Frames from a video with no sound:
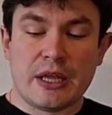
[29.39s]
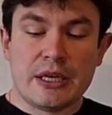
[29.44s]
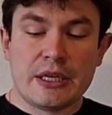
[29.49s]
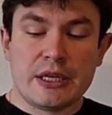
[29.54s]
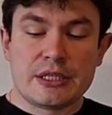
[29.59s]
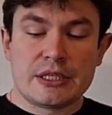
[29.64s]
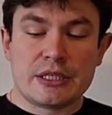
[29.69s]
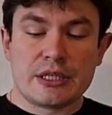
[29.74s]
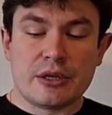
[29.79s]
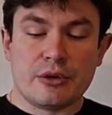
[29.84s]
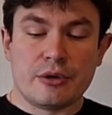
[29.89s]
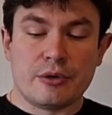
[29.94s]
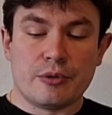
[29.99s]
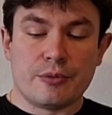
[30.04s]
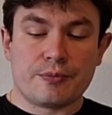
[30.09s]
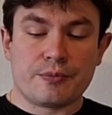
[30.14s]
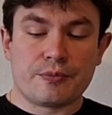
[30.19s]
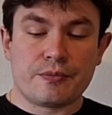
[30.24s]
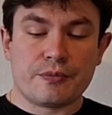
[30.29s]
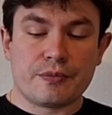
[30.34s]
So
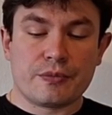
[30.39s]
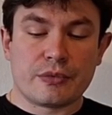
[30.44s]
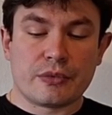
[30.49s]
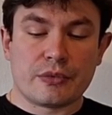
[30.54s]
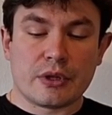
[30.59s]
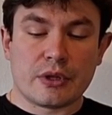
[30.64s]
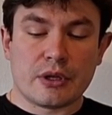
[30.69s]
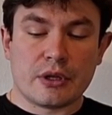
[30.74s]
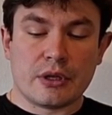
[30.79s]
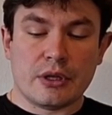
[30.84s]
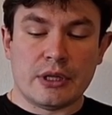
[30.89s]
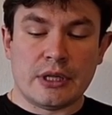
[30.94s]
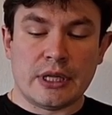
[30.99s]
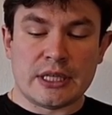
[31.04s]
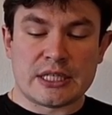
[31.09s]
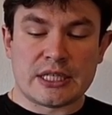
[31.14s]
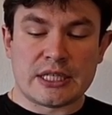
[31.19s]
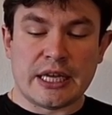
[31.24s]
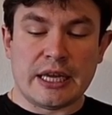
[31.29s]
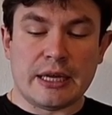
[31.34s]
let's
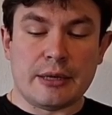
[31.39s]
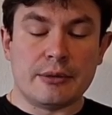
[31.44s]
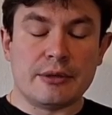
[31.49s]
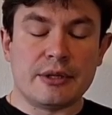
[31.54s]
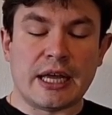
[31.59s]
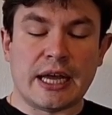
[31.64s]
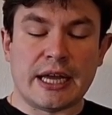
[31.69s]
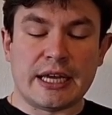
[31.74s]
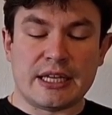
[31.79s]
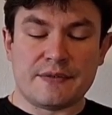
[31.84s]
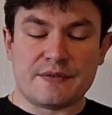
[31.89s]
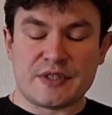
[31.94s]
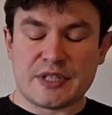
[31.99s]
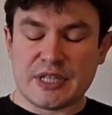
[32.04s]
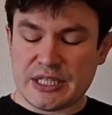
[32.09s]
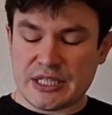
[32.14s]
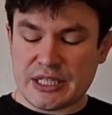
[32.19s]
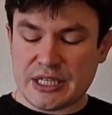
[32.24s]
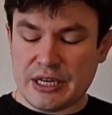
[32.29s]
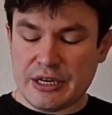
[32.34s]
say knight
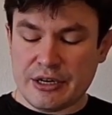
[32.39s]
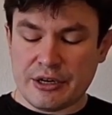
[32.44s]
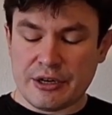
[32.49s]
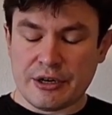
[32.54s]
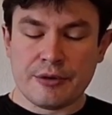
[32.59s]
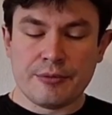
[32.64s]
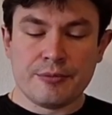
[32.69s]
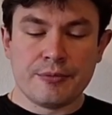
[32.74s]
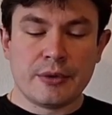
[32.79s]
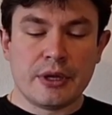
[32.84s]
f6 here,